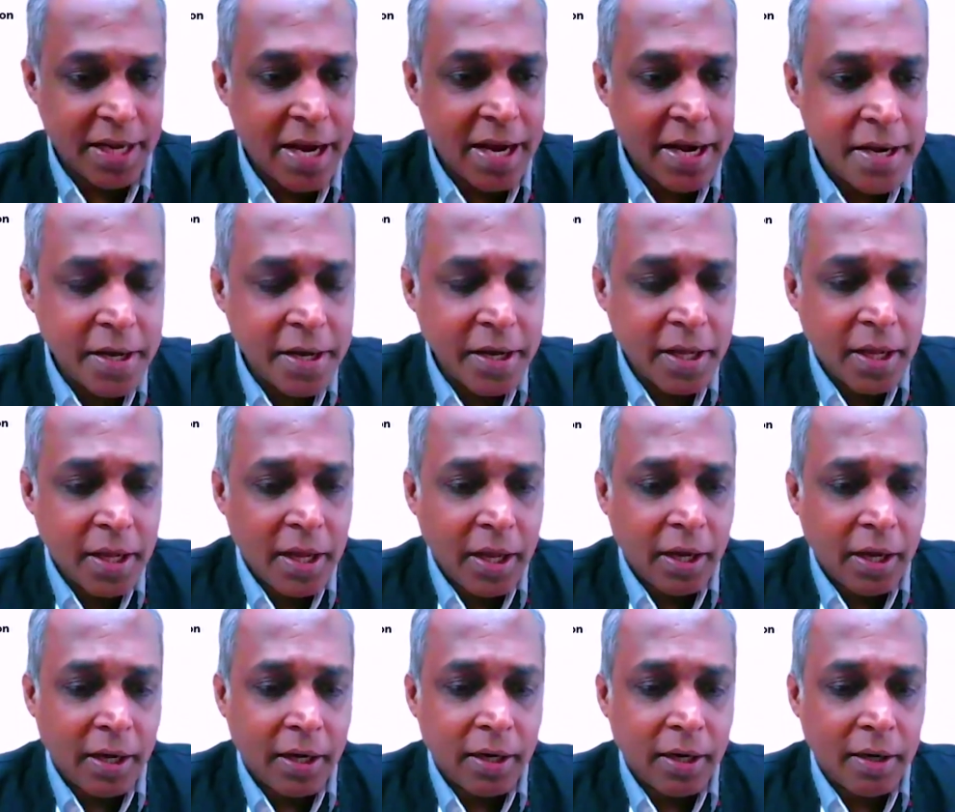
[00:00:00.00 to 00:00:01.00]
and
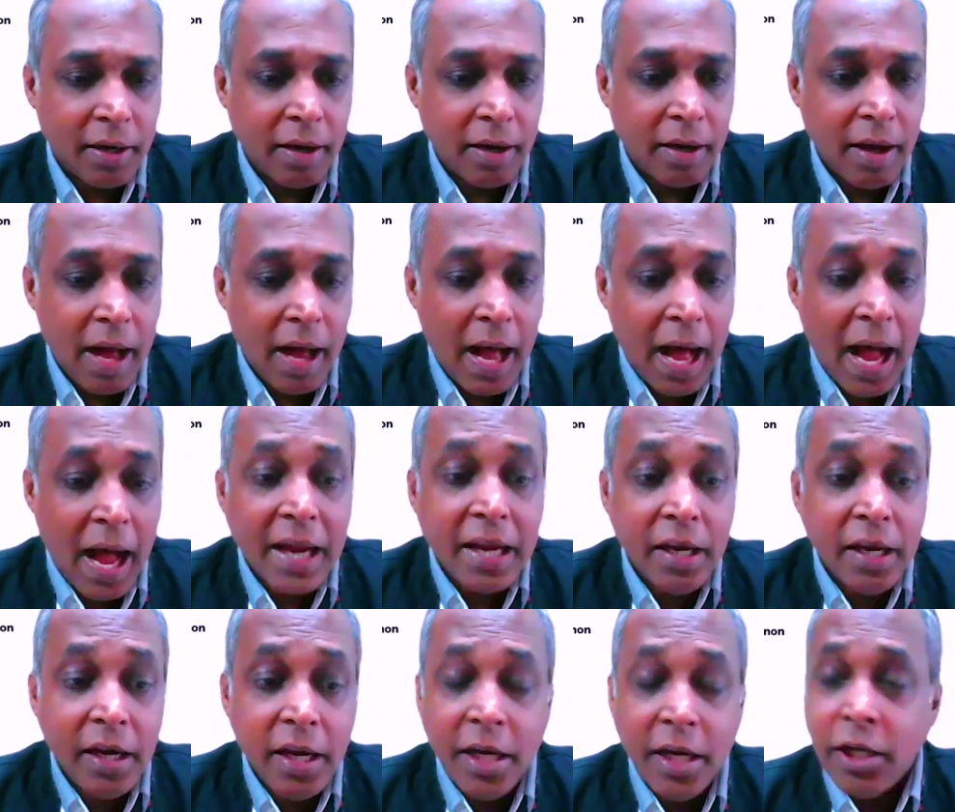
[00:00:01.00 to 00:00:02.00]
uh, I
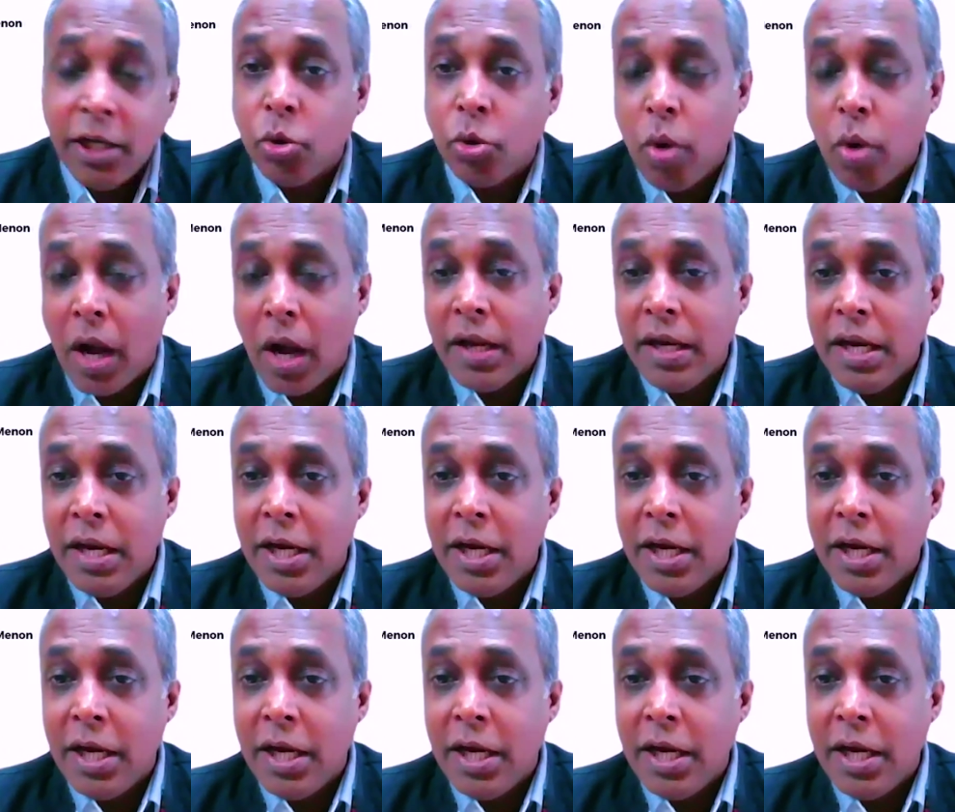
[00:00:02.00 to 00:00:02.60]
need to